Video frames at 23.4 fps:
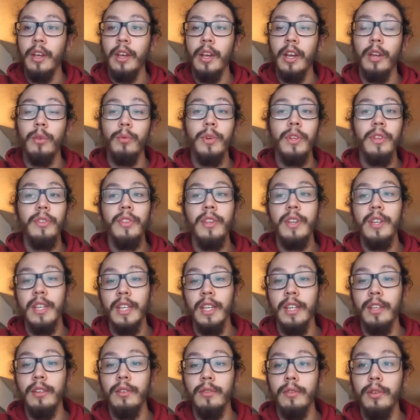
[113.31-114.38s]
And with the
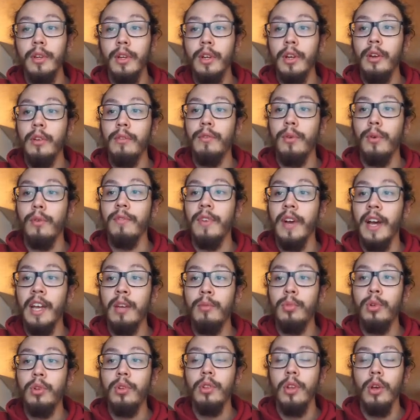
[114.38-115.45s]
need for
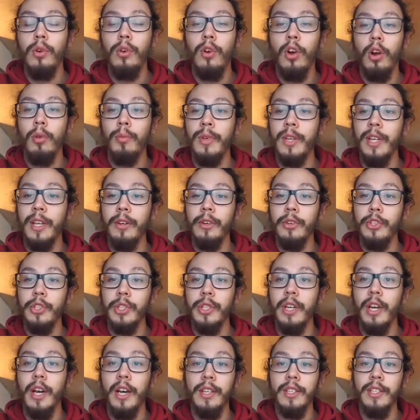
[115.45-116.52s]
viable low-carbon
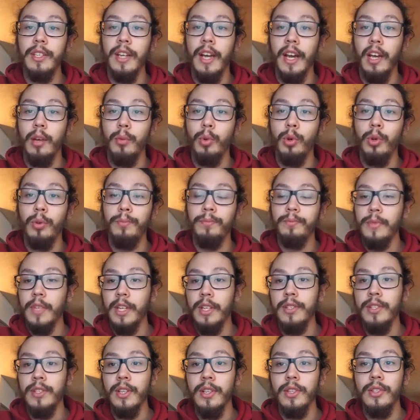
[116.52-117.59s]
energy undeniable,
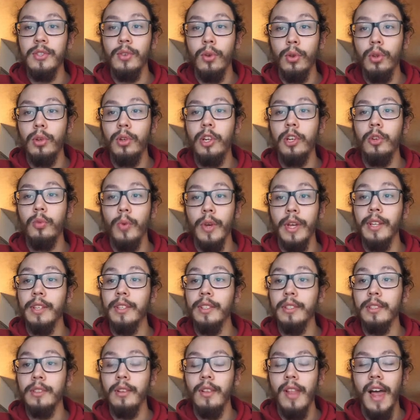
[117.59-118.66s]
and since solar and wind
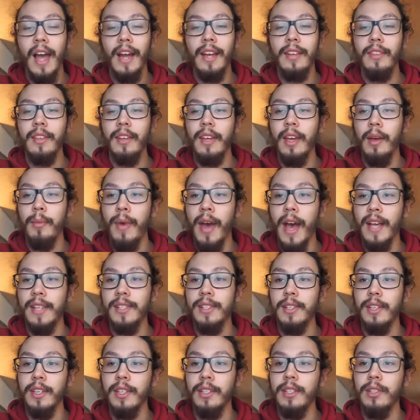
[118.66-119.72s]
lack the
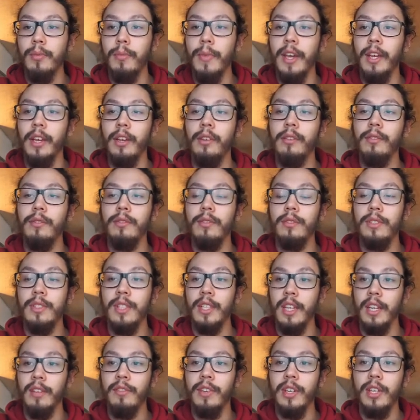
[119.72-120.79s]
capacity to make
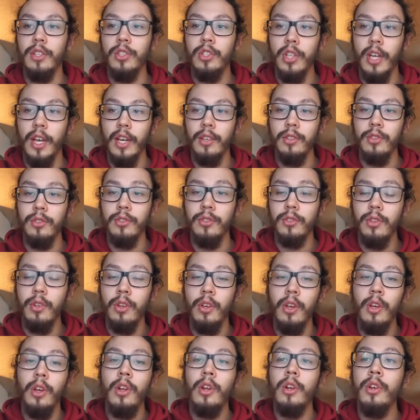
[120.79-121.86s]
significant change,
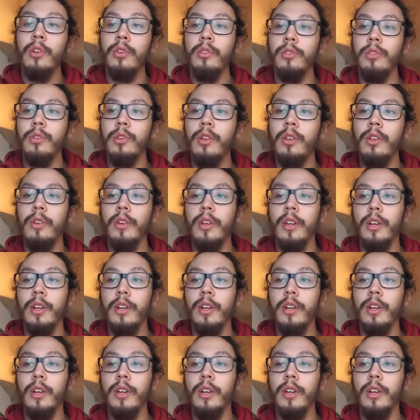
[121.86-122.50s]
nuclear